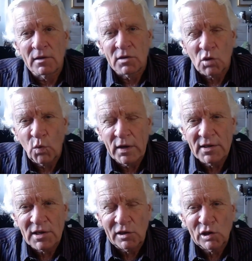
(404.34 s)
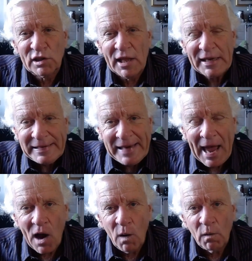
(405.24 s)
So what does it look like
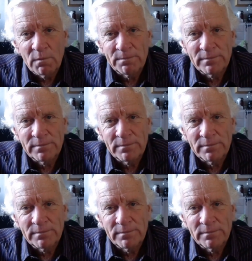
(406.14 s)
now?